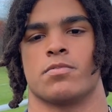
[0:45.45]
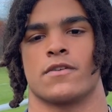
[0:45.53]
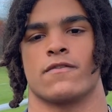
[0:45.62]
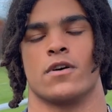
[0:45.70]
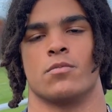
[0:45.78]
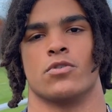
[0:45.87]
big
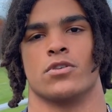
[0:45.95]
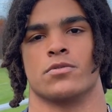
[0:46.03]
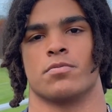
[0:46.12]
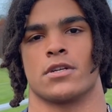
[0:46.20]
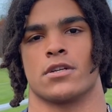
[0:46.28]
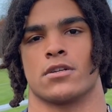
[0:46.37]
fumbles,
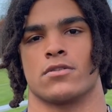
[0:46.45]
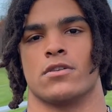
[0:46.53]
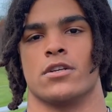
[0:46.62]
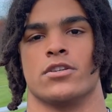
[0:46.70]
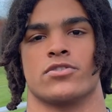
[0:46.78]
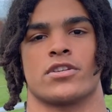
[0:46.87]
big
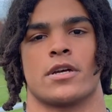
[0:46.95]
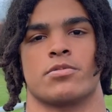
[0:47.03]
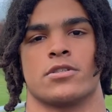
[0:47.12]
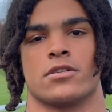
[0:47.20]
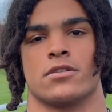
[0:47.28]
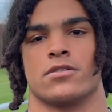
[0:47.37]

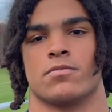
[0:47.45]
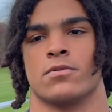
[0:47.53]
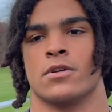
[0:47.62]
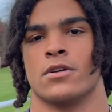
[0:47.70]
interceptions.